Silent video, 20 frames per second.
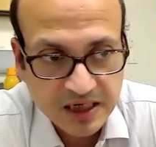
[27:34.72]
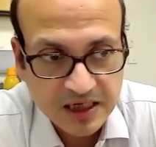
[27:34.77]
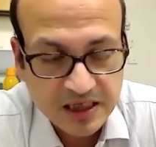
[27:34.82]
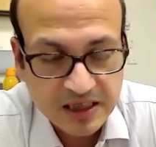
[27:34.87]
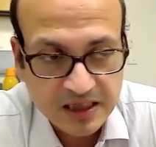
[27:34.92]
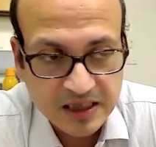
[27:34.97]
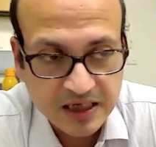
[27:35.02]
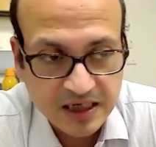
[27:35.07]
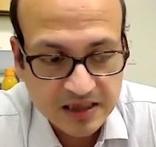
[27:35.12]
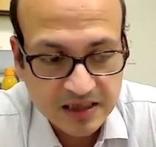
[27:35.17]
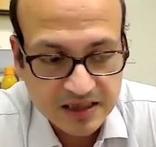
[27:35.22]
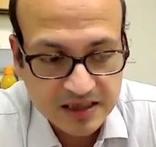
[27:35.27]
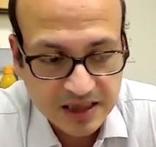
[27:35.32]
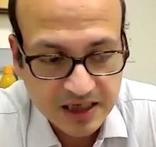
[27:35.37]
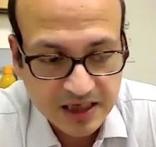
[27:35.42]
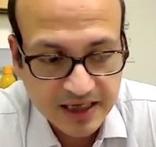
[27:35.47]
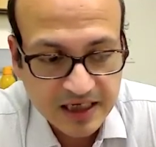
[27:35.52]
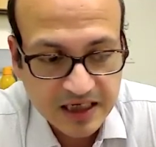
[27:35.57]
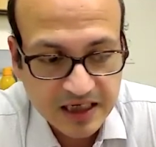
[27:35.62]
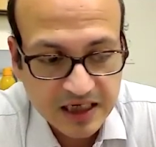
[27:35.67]
There is a
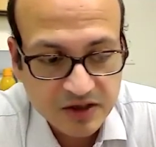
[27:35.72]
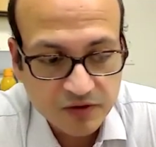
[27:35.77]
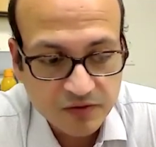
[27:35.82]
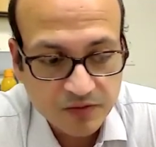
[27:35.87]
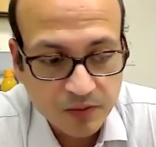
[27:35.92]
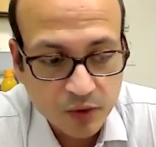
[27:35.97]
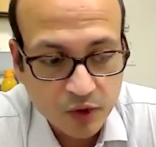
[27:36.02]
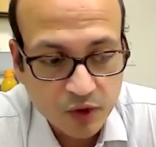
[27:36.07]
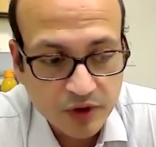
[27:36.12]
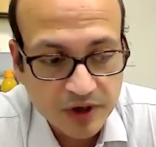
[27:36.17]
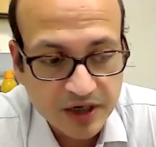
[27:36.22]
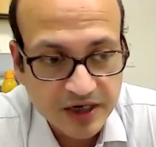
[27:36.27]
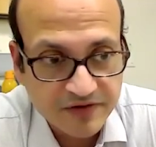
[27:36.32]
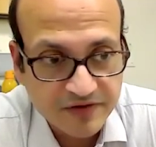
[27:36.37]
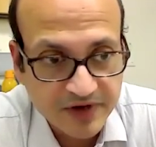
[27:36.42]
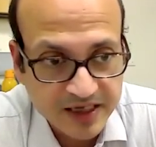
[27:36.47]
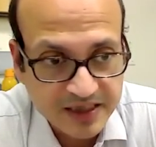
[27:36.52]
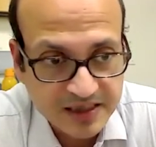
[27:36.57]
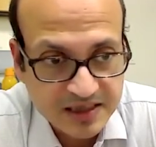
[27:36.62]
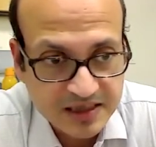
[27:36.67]
likelihood of more
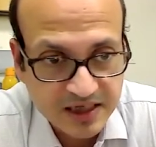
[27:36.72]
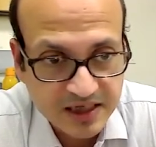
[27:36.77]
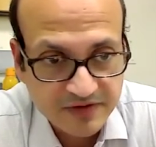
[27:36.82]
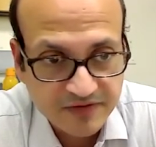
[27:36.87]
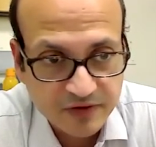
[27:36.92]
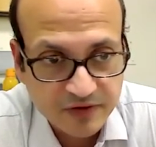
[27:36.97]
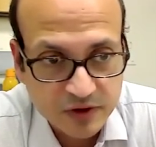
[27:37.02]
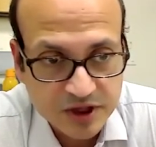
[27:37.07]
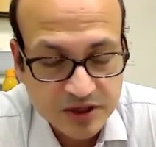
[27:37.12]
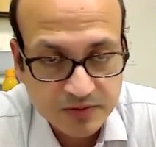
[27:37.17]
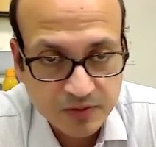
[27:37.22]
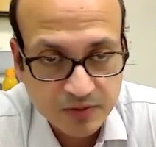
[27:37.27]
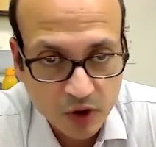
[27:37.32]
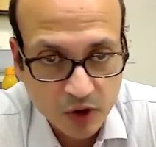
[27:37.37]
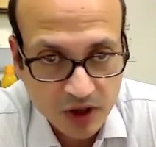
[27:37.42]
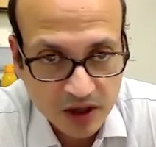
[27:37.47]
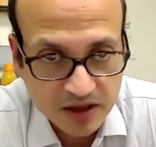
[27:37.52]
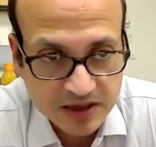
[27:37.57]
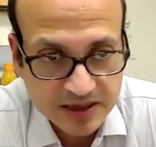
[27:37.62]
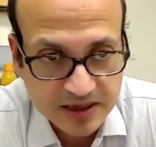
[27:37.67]
events, therefore
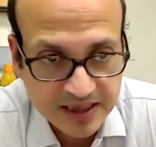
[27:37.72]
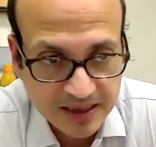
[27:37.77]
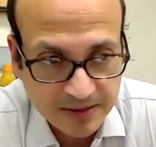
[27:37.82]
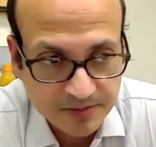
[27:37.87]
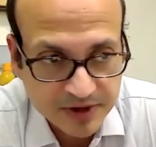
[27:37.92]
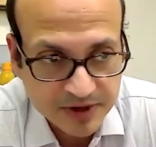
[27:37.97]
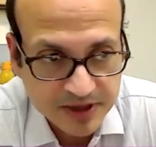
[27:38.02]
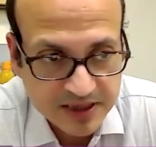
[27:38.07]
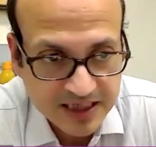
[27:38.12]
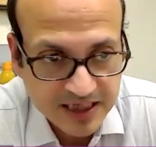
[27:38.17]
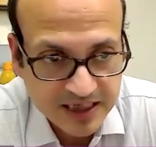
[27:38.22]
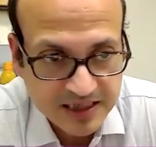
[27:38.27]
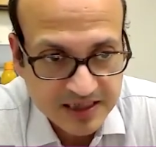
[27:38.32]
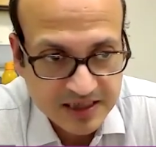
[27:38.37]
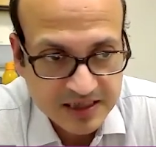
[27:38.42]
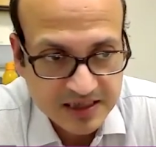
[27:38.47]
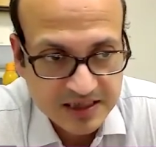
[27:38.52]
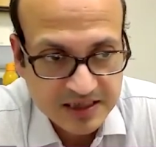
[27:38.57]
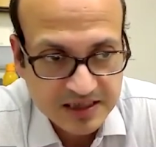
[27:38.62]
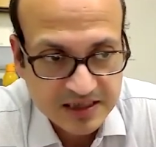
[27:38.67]
smaller sample
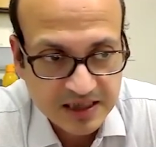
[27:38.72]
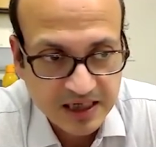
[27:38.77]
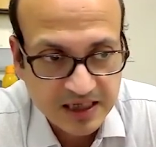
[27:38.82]
sizes,